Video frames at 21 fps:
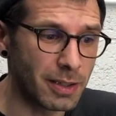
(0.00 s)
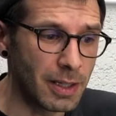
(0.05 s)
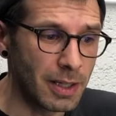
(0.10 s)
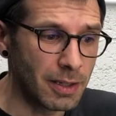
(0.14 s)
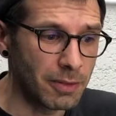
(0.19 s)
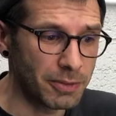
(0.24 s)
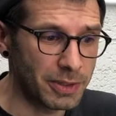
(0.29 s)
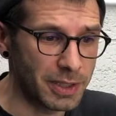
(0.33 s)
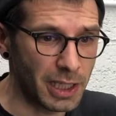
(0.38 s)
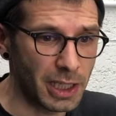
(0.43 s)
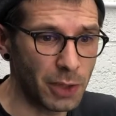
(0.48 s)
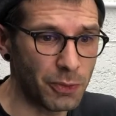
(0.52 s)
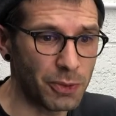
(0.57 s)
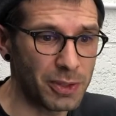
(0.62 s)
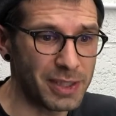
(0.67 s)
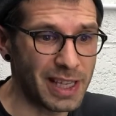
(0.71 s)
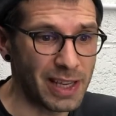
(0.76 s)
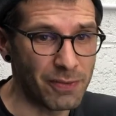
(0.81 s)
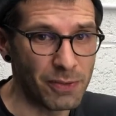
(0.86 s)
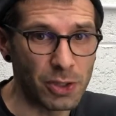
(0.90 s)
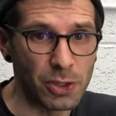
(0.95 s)
photographers
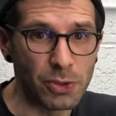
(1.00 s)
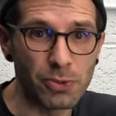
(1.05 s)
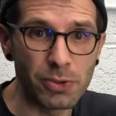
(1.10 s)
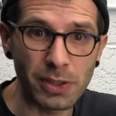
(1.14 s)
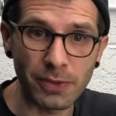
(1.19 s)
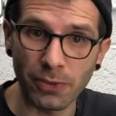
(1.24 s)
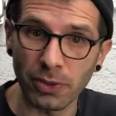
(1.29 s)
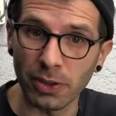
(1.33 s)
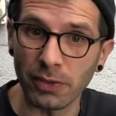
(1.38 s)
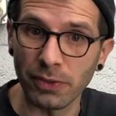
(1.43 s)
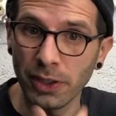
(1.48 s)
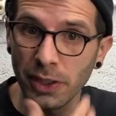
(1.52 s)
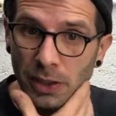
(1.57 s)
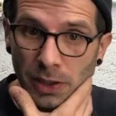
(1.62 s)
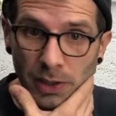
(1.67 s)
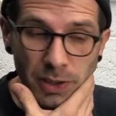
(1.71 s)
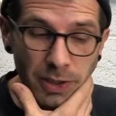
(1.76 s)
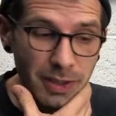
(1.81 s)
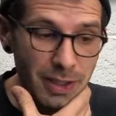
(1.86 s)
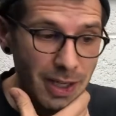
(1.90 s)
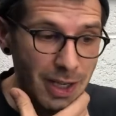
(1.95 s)
have used for a very
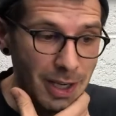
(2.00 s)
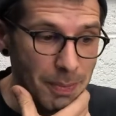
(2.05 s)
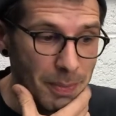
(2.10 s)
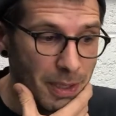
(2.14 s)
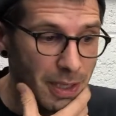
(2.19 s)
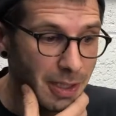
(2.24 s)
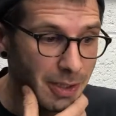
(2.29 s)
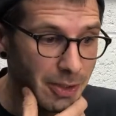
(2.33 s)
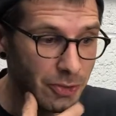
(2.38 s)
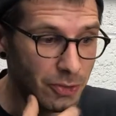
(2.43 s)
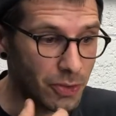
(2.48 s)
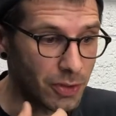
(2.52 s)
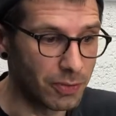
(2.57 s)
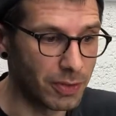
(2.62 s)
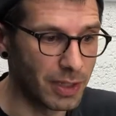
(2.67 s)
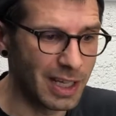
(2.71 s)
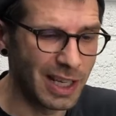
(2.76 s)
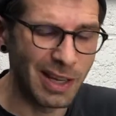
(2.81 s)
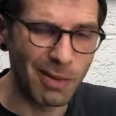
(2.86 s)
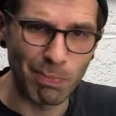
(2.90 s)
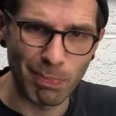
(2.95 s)
long time to sort of
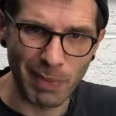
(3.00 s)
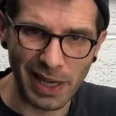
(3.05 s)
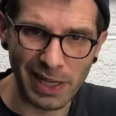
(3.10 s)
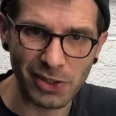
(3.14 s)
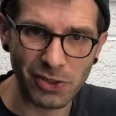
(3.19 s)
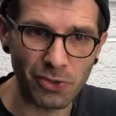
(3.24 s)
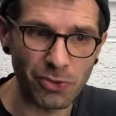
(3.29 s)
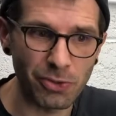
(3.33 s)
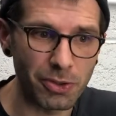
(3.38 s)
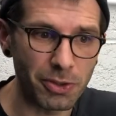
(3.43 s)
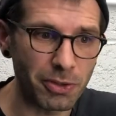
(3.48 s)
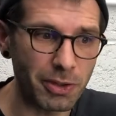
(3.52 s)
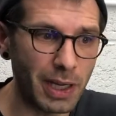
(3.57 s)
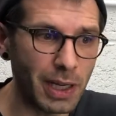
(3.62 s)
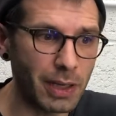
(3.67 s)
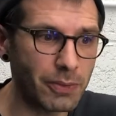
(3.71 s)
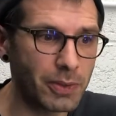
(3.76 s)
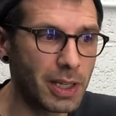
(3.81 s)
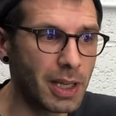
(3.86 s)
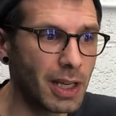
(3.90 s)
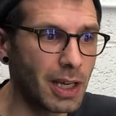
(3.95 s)
master their
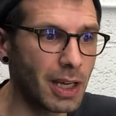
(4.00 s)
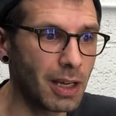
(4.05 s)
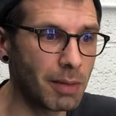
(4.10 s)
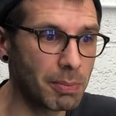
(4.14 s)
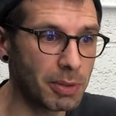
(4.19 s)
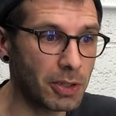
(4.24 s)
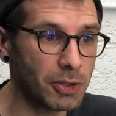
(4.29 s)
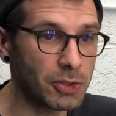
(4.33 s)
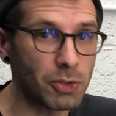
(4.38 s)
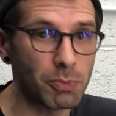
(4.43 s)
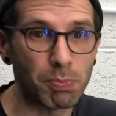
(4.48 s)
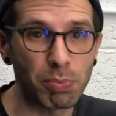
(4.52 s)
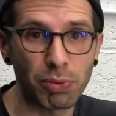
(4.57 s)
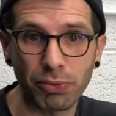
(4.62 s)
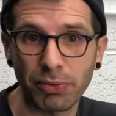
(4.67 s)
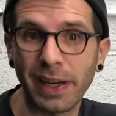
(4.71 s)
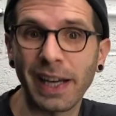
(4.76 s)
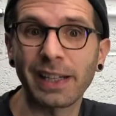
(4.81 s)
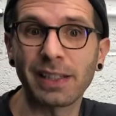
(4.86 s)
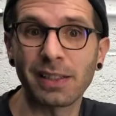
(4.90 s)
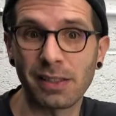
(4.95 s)
craft, but also
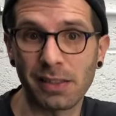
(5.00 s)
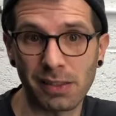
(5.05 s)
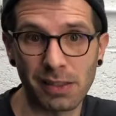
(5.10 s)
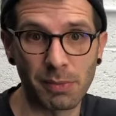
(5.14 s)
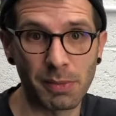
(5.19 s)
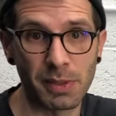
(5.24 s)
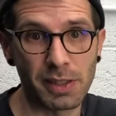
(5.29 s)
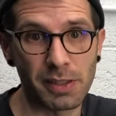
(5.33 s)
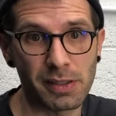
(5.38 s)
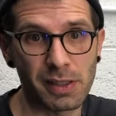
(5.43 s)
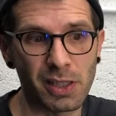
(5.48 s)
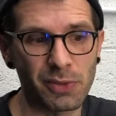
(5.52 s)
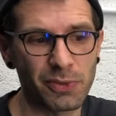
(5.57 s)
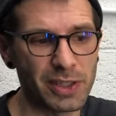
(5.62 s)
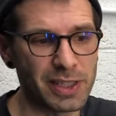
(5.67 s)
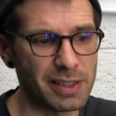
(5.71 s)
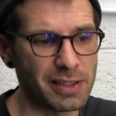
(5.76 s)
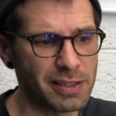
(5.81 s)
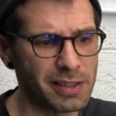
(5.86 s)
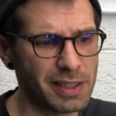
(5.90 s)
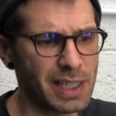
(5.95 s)
practice some of the stuff and
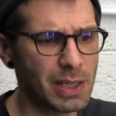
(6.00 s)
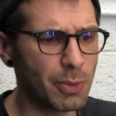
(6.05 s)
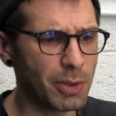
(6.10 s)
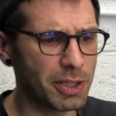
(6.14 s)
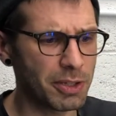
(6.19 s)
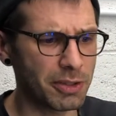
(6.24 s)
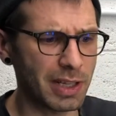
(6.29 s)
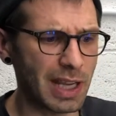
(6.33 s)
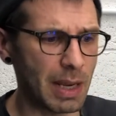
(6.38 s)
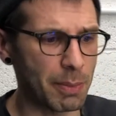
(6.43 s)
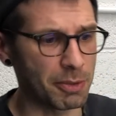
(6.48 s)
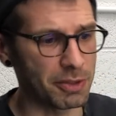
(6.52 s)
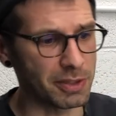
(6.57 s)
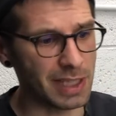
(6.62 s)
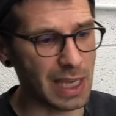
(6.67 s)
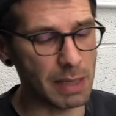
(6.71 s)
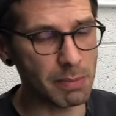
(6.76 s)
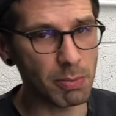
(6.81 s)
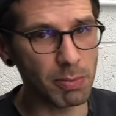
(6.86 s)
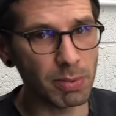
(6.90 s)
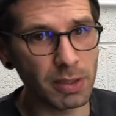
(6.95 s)
see what your camera is
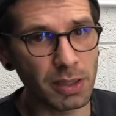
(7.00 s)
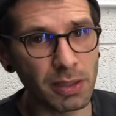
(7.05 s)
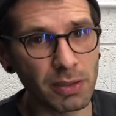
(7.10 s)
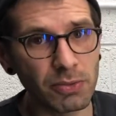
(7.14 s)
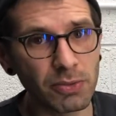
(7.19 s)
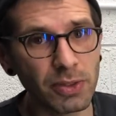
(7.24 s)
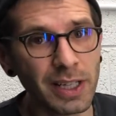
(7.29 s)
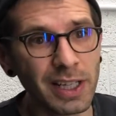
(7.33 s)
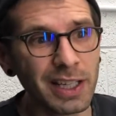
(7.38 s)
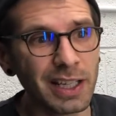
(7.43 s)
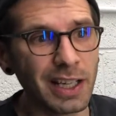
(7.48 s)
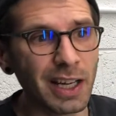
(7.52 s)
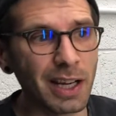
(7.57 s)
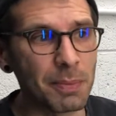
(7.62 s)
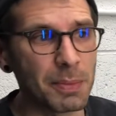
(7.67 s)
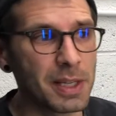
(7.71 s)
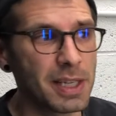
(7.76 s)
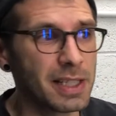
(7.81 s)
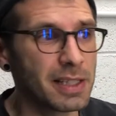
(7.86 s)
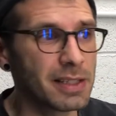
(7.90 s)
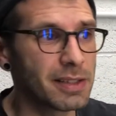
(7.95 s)
capable of,
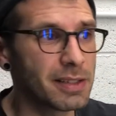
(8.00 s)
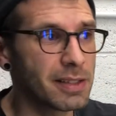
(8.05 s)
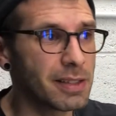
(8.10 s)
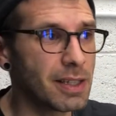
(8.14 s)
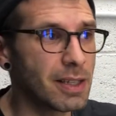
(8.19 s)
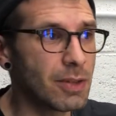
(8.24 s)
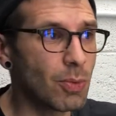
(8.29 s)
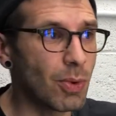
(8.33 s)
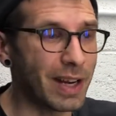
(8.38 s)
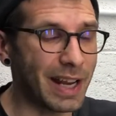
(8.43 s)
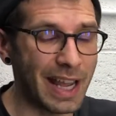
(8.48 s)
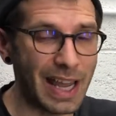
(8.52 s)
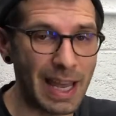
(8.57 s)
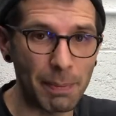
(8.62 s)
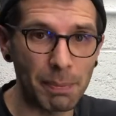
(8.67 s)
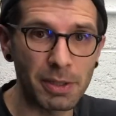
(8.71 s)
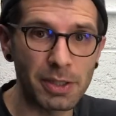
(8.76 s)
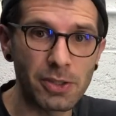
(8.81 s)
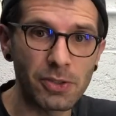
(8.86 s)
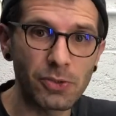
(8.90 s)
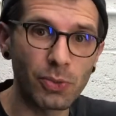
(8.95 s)
see what
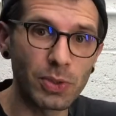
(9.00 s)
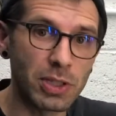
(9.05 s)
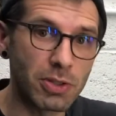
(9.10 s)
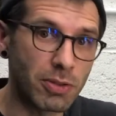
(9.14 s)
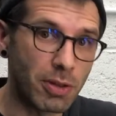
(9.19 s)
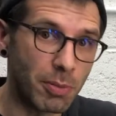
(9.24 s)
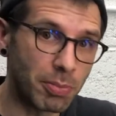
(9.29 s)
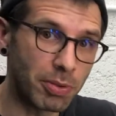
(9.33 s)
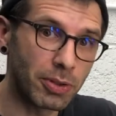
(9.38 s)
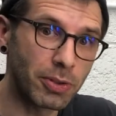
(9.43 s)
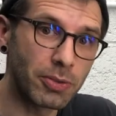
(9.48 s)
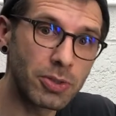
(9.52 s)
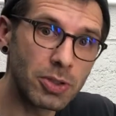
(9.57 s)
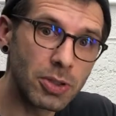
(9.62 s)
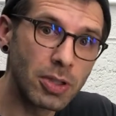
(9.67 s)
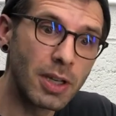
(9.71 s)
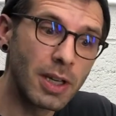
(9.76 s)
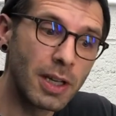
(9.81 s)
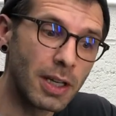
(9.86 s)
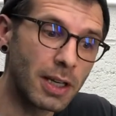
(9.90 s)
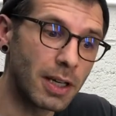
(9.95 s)
happens when you approach
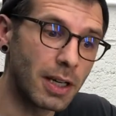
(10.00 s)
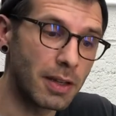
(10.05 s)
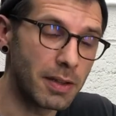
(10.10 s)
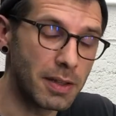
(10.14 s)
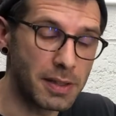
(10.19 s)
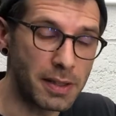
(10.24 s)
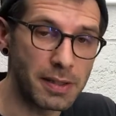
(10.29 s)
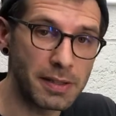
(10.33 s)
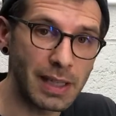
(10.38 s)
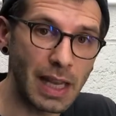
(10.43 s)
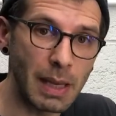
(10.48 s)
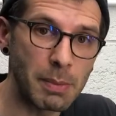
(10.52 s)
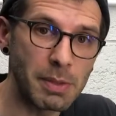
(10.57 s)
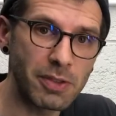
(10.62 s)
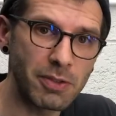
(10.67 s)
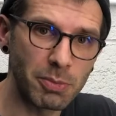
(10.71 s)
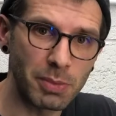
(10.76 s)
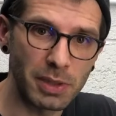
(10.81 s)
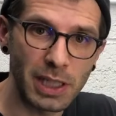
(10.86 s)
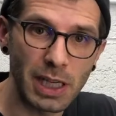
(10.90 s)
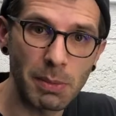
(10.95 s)
these assignments
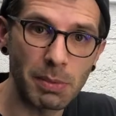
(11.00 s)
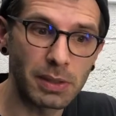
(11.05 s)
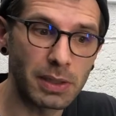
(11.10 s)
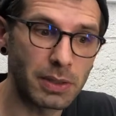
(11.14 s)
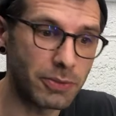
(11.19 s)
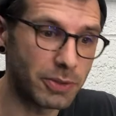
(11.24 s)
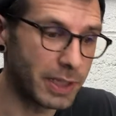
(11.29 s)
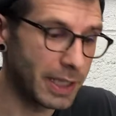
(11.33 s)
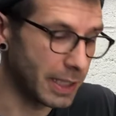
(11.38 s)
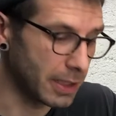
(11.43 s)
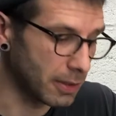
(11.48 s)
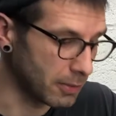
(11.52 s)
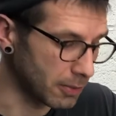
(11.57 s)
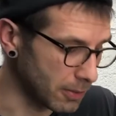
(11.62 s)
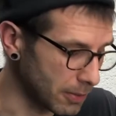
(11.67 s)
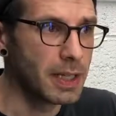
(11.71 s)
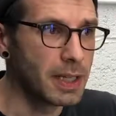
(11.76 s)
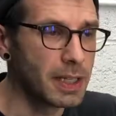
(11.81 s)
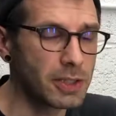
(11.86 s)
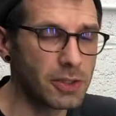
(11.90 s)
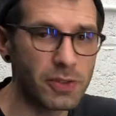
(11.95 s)
from a couple different angles.
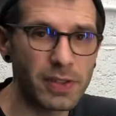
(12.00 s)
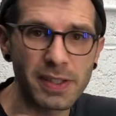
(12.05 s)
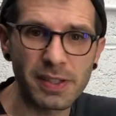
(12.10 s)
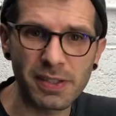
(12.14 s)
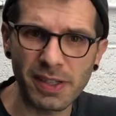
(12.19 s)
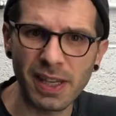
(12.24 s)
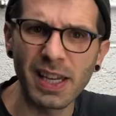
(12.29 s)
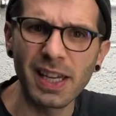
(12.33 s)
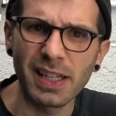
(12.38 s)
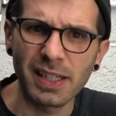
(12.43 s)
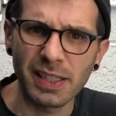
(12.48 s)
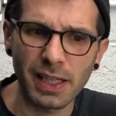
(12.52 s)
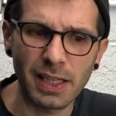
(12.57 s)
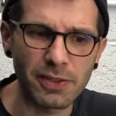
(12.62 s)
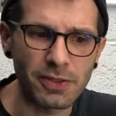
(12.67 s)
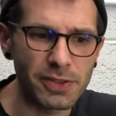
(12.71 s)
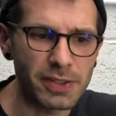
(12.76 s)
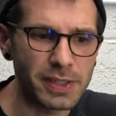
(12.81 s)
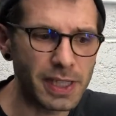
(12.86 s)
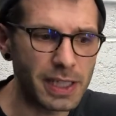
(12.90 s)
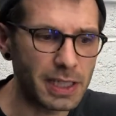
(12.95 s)
So this kind of
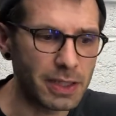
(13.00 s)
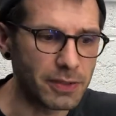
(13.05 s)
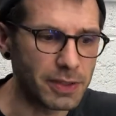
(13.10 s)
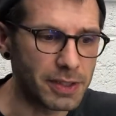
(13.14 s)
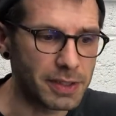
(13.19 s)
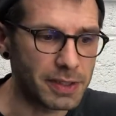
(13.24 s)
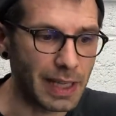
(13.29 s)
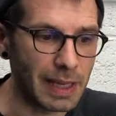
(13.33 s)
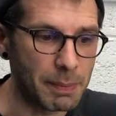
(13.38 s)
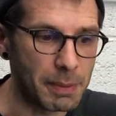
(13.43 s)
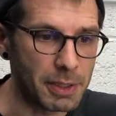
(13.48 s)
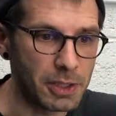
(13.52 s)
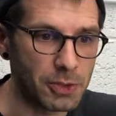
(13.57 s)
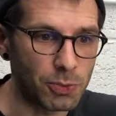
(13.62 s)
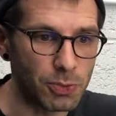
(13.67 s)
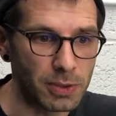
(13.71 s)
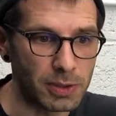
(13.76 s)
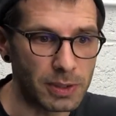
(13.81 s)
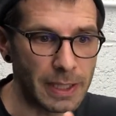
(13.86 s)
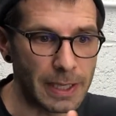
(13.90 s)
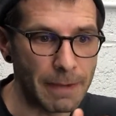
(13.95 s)
set of assignments
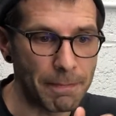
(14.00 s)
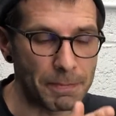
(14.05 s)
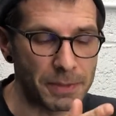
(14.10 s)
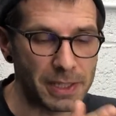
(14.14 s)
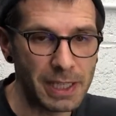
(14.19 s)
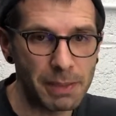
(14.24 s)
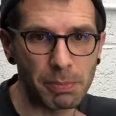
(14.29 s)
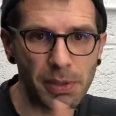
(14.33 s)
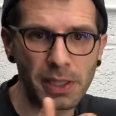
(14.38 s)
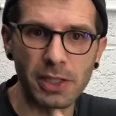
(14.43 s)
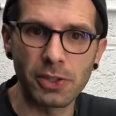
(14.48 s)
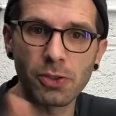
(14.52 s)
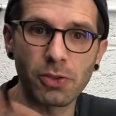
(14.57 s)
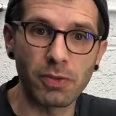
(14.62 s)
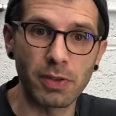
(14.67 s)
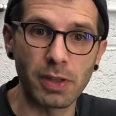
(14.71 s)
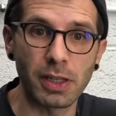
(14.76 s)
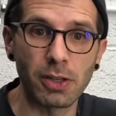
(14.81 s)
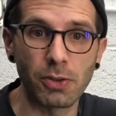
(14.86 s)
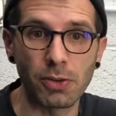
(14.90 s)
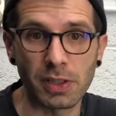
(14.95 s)
will take place over
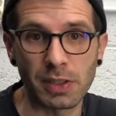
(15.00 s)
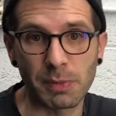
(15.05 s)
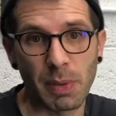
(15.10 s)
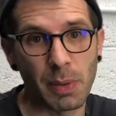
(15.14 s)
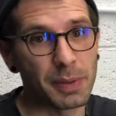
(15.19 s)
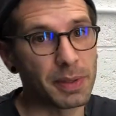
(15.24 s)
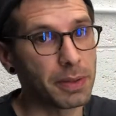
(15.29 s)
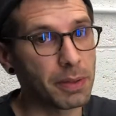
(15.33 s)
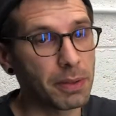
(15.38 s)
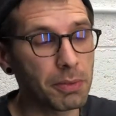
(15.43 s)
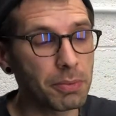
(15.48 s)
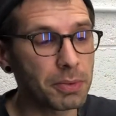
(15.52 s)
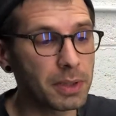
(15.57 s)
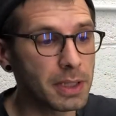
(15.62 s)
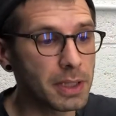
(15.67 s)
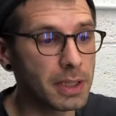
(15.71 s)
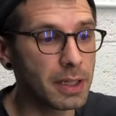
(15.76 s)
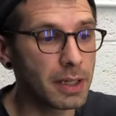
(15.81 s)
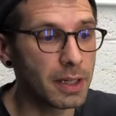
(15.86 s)
the course of probably 3